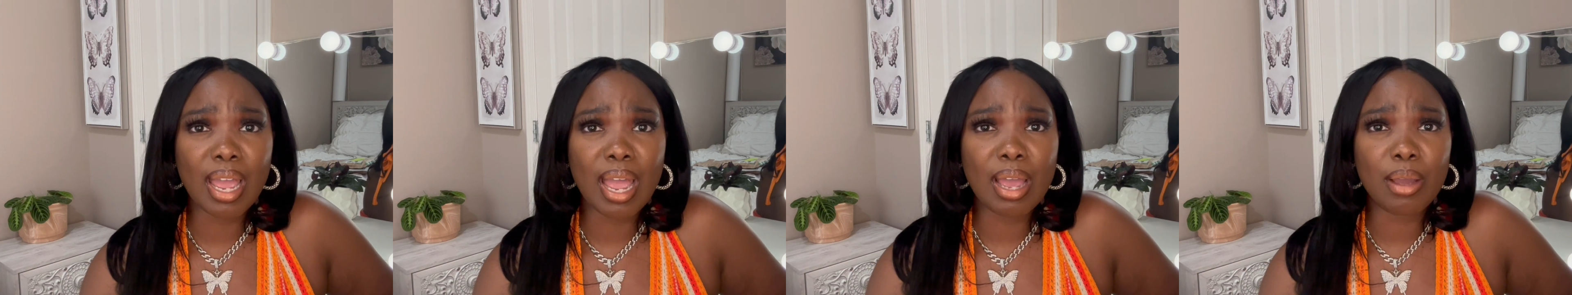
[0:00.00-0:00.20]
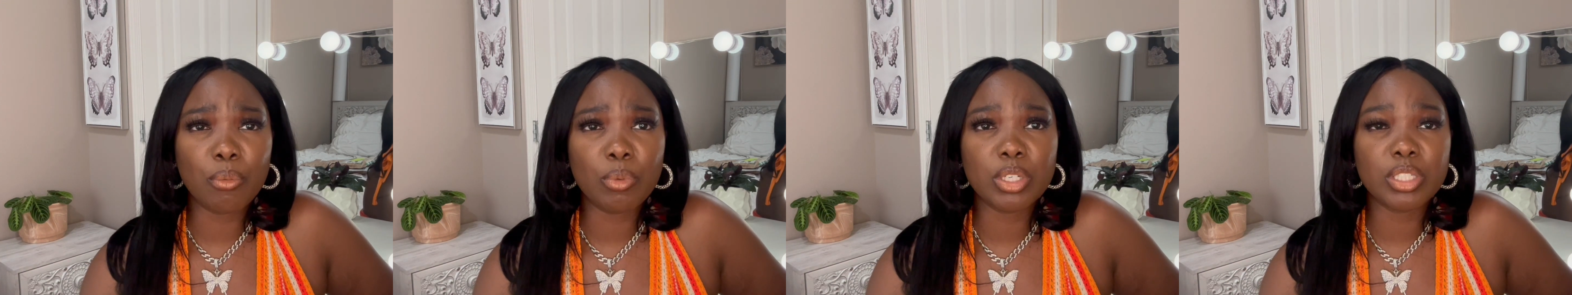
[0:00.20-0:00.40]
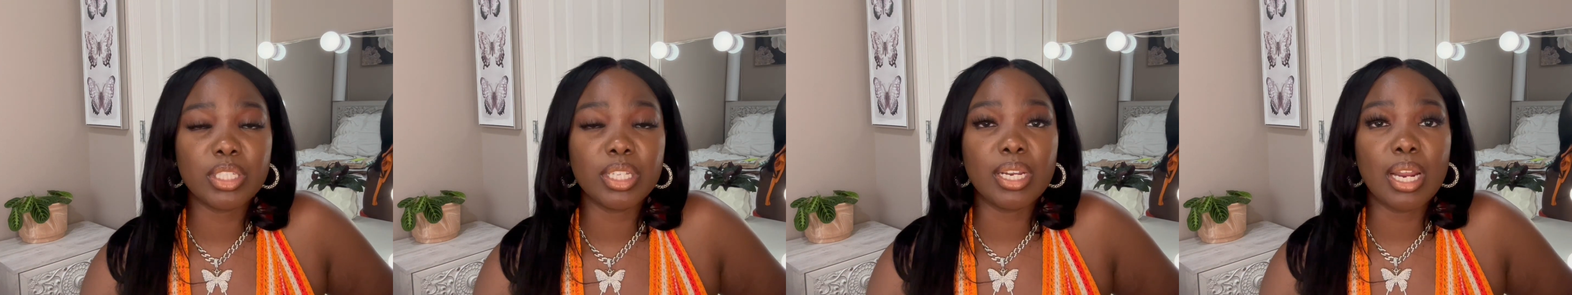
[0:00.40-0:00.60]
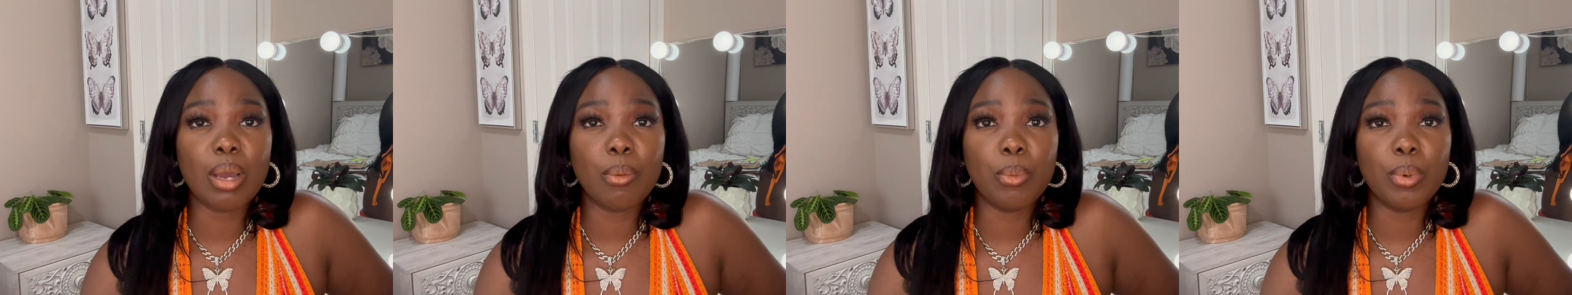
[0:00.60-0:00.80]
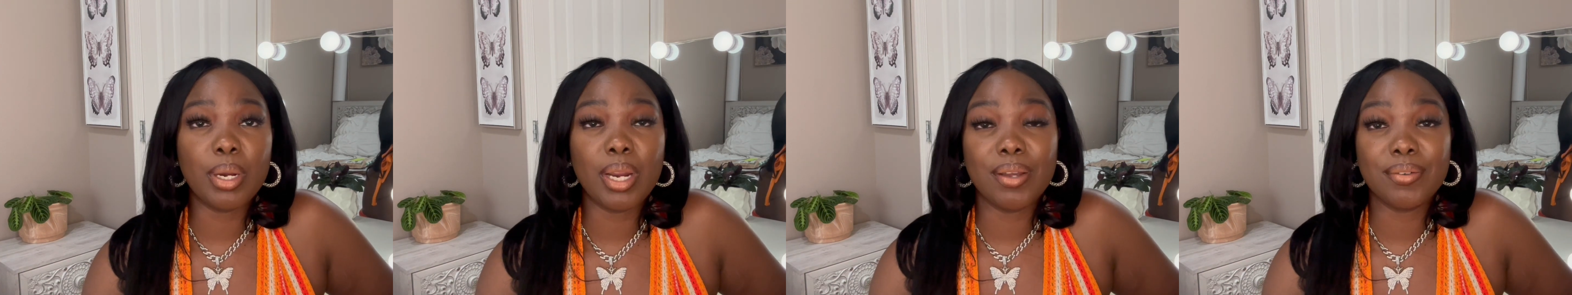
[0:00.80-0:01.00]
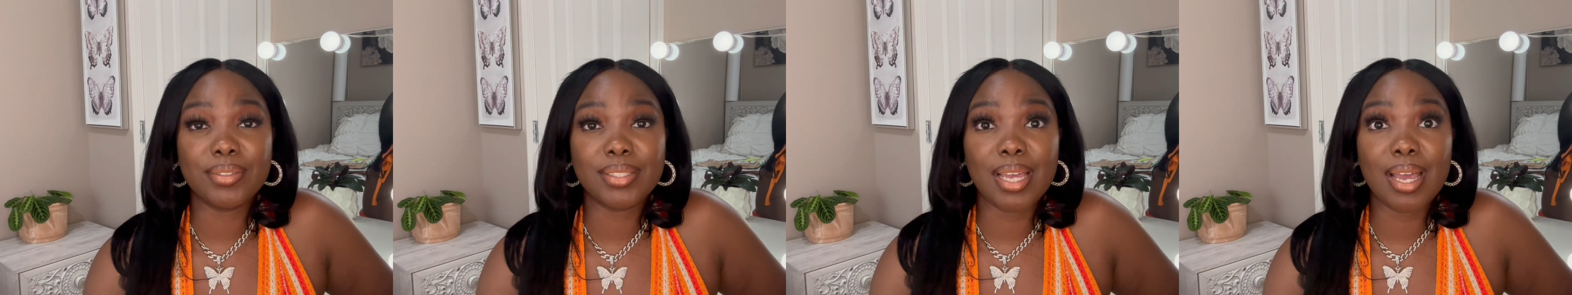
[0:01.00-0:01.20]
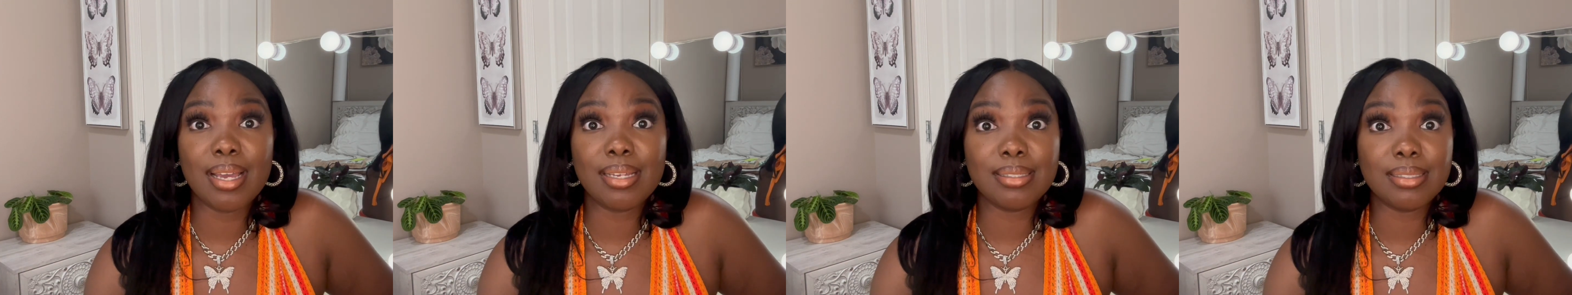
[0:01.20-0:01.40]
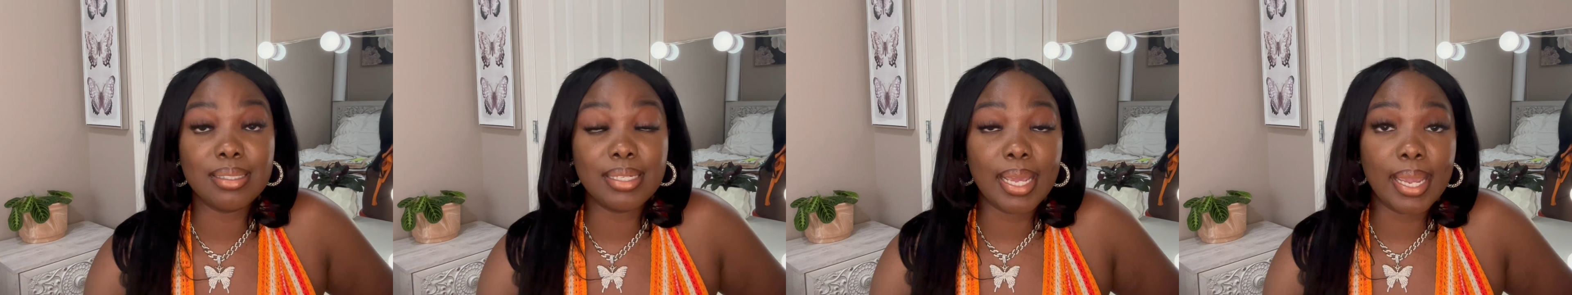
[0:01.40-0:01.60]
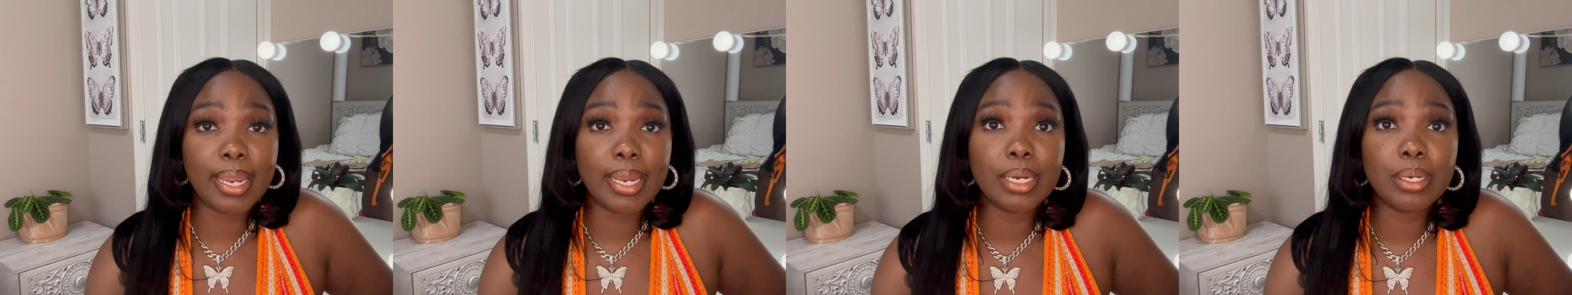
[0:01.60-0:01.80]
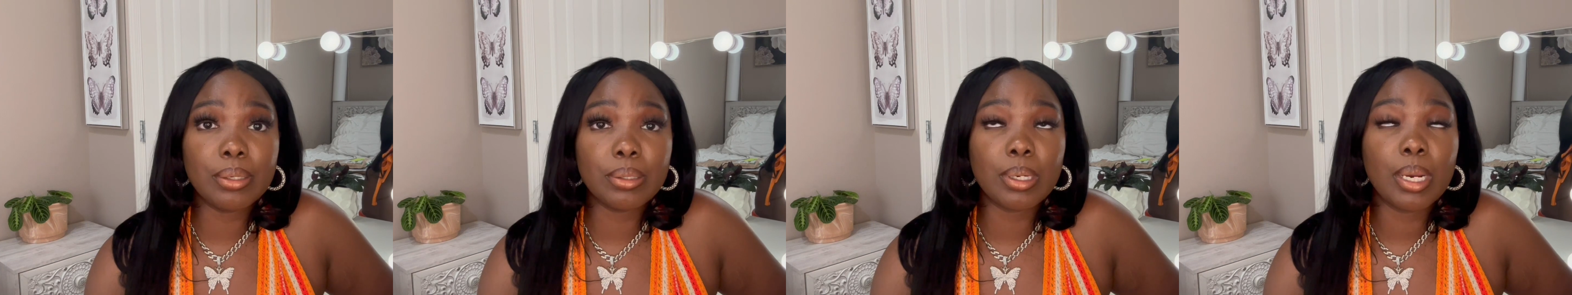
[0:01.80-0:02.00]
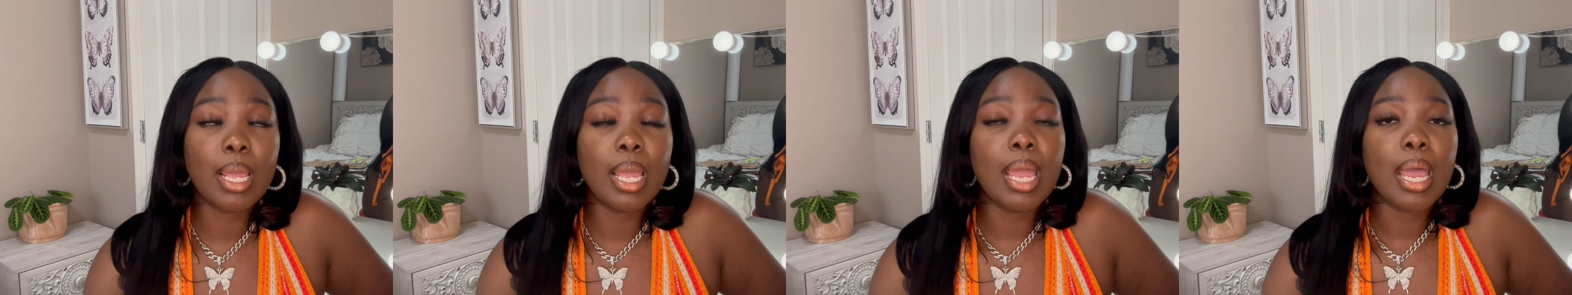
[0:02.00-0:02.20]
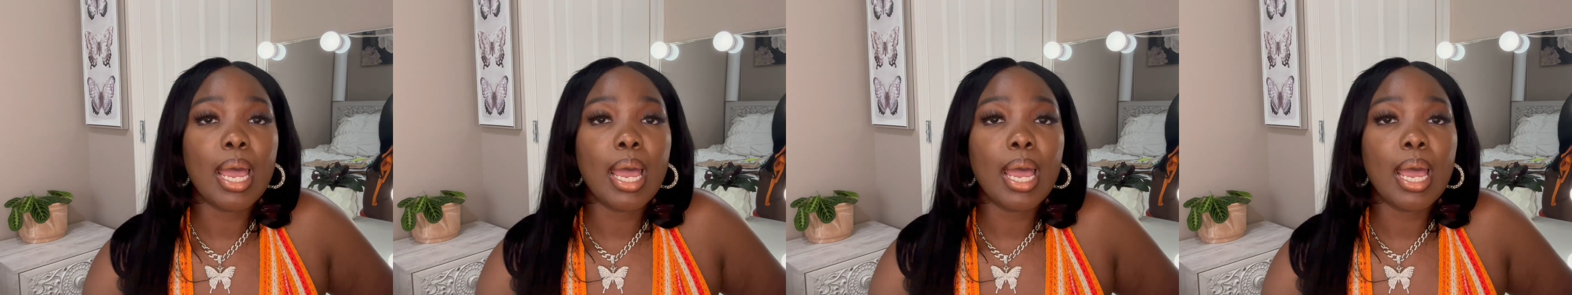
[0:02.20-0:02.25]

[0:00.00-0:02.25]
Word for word: I wish that I would have sized down.